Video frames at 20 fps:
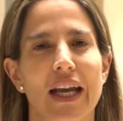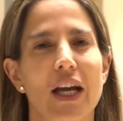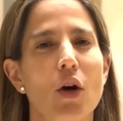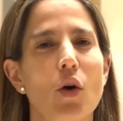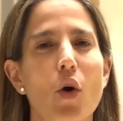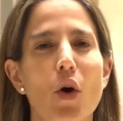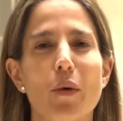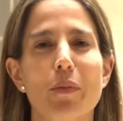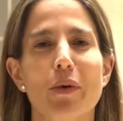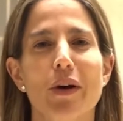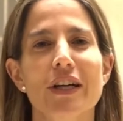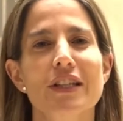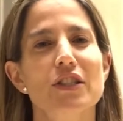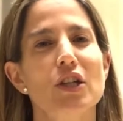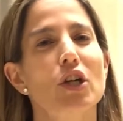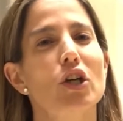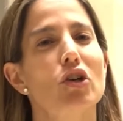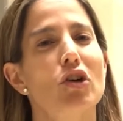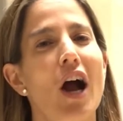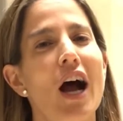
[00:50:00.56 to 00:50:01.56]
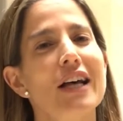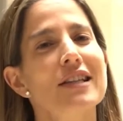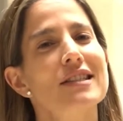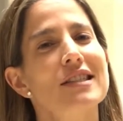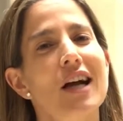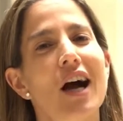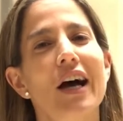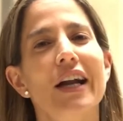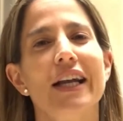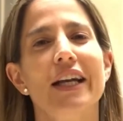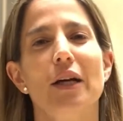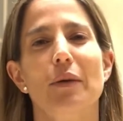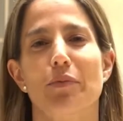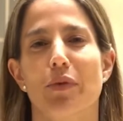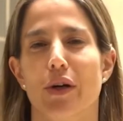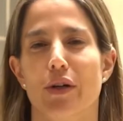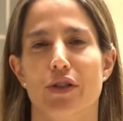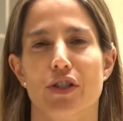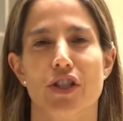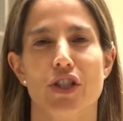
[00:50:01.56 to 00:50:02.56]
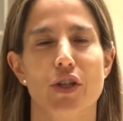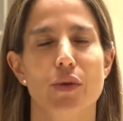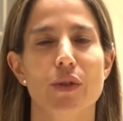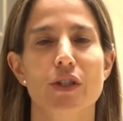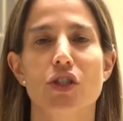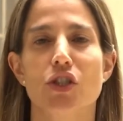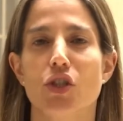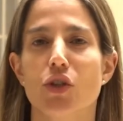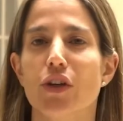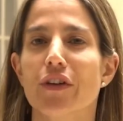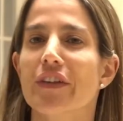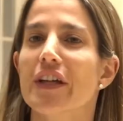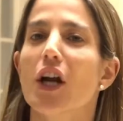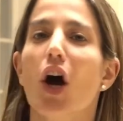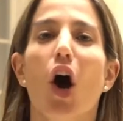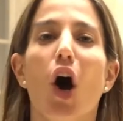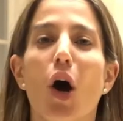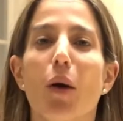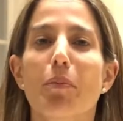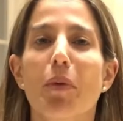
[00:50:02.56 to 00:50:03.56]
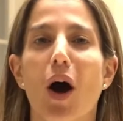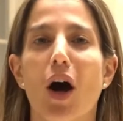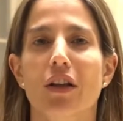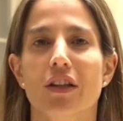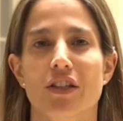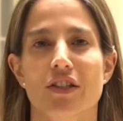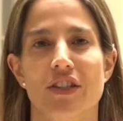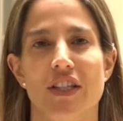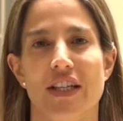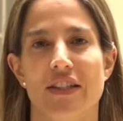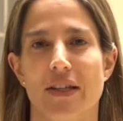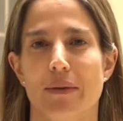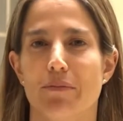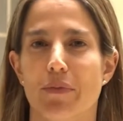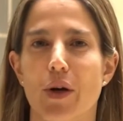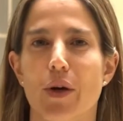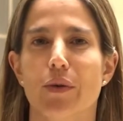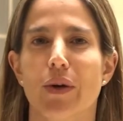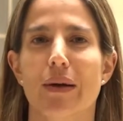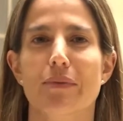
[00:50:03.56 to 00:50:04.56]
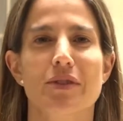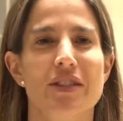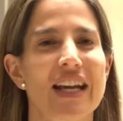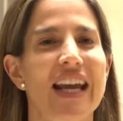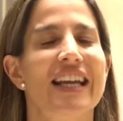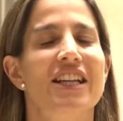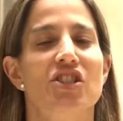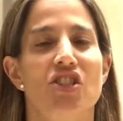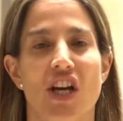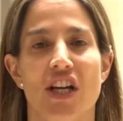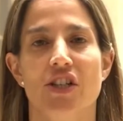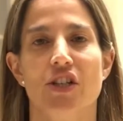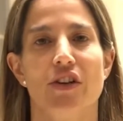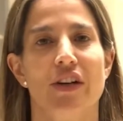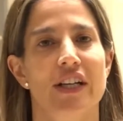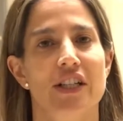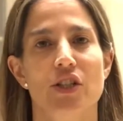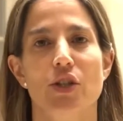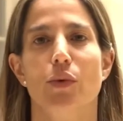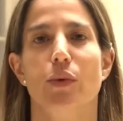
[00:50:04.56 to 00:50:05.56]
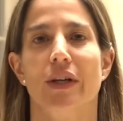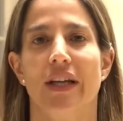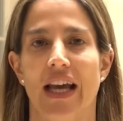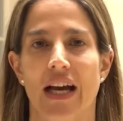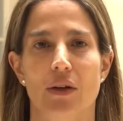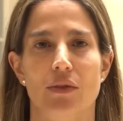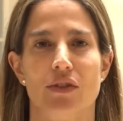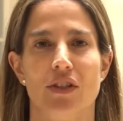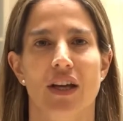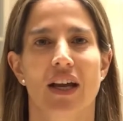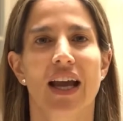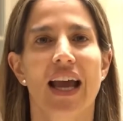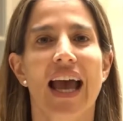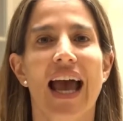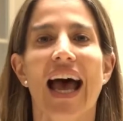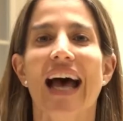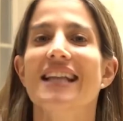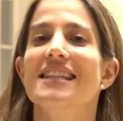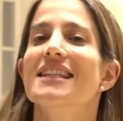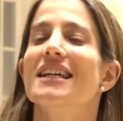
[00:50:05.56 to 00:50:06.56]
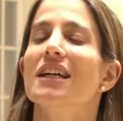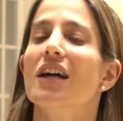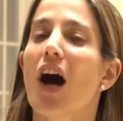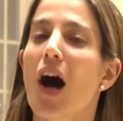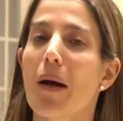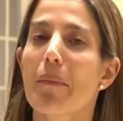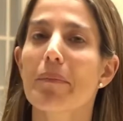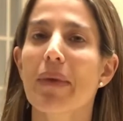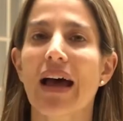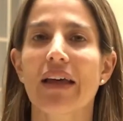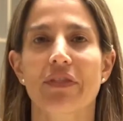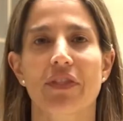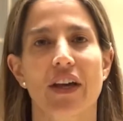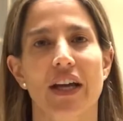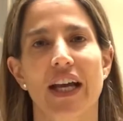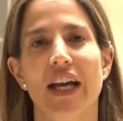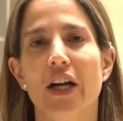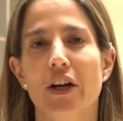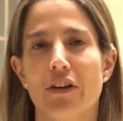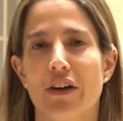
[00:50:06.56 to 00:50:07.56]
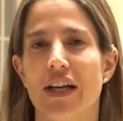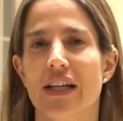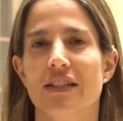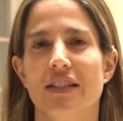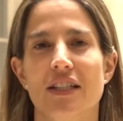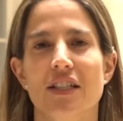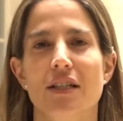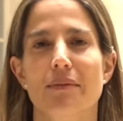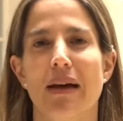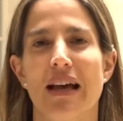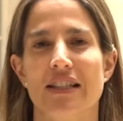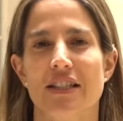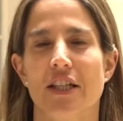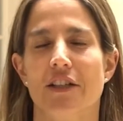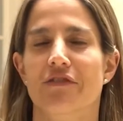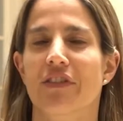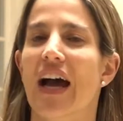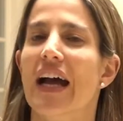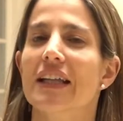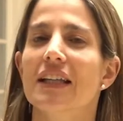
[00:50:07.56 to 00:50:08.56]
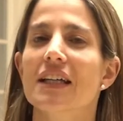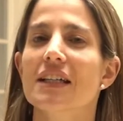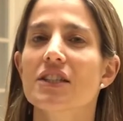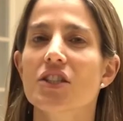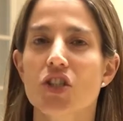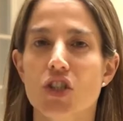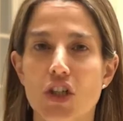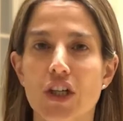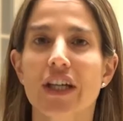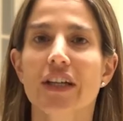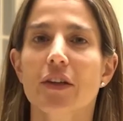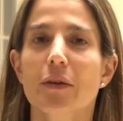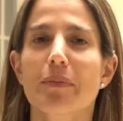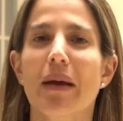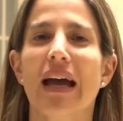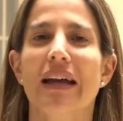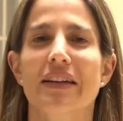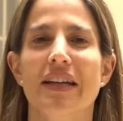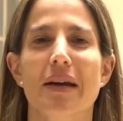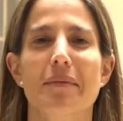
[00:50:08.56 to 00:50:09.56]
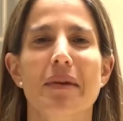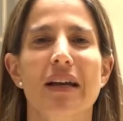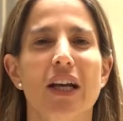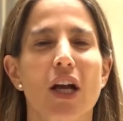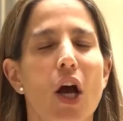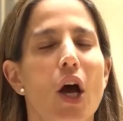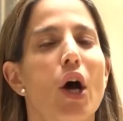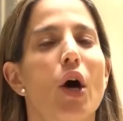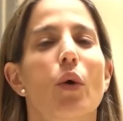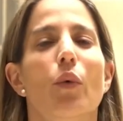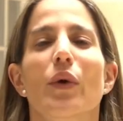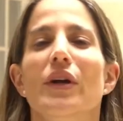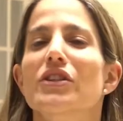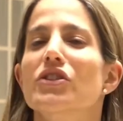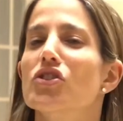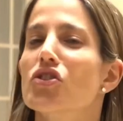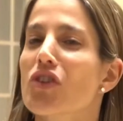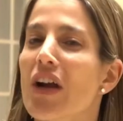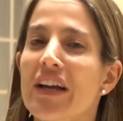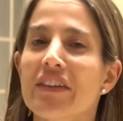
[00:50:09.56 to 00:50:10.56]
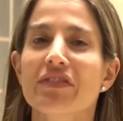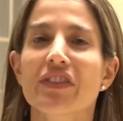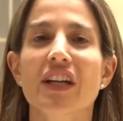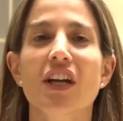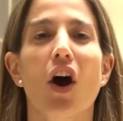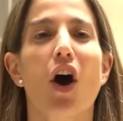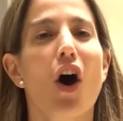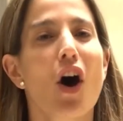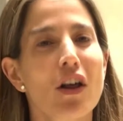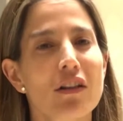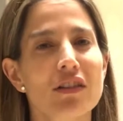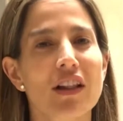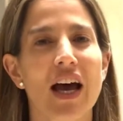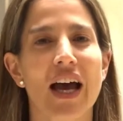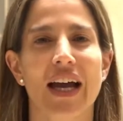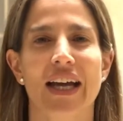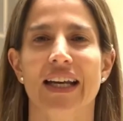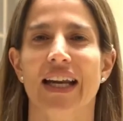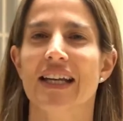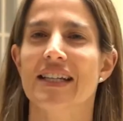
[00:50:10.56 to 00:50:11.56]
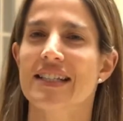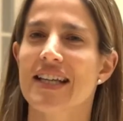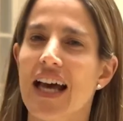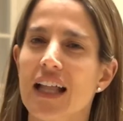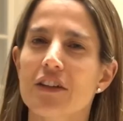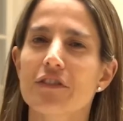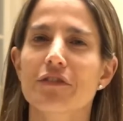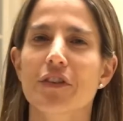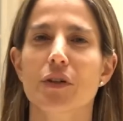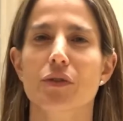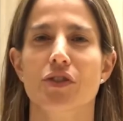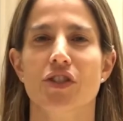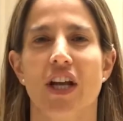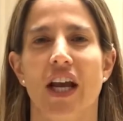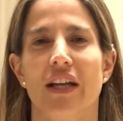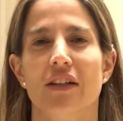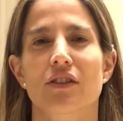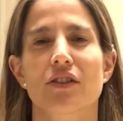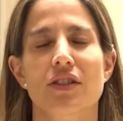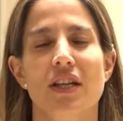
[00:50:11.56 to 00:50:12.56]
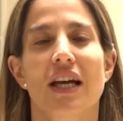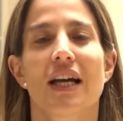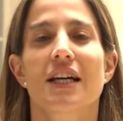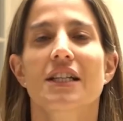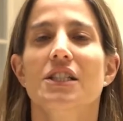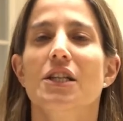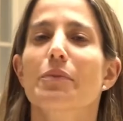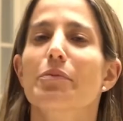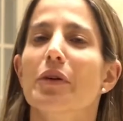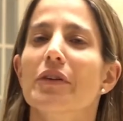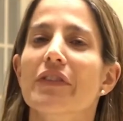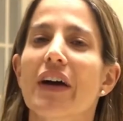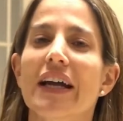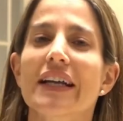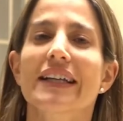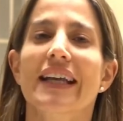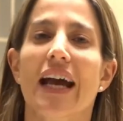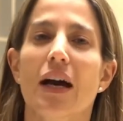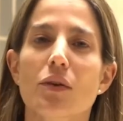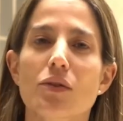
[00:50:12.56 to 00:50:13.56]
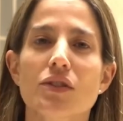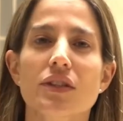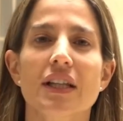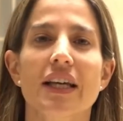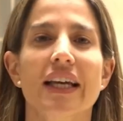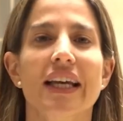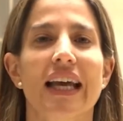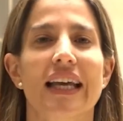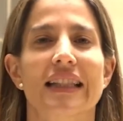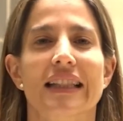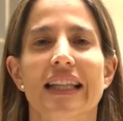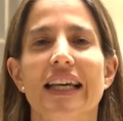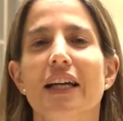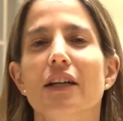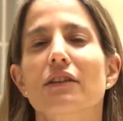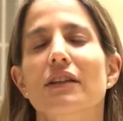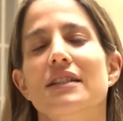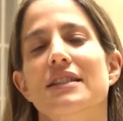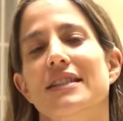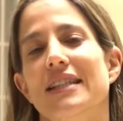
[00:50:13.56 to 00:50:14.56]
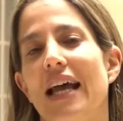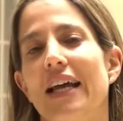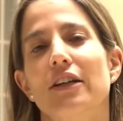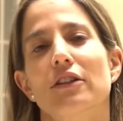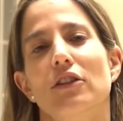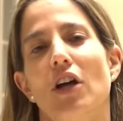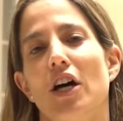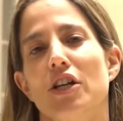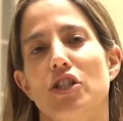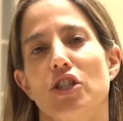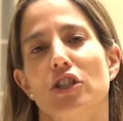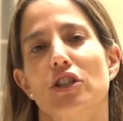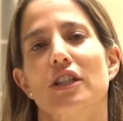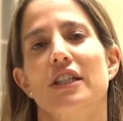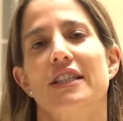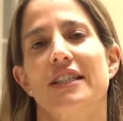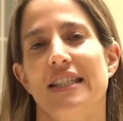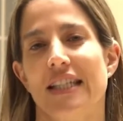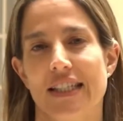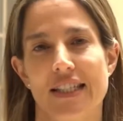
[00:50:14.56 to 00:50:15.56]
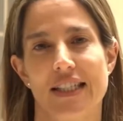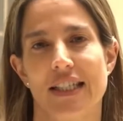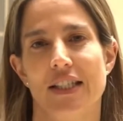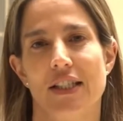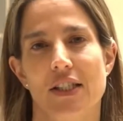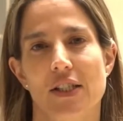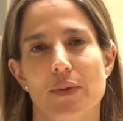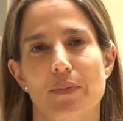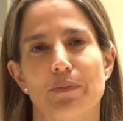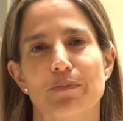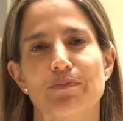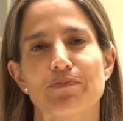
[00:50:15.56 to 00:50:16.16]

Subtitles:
incorporates a cross-cutting approach to ensure that all policies and programs take gender into account. And to combat the increase in domestic violence during the pandemic, we strengthen online and telephone channels to provide counseling and legal and psychological assistance.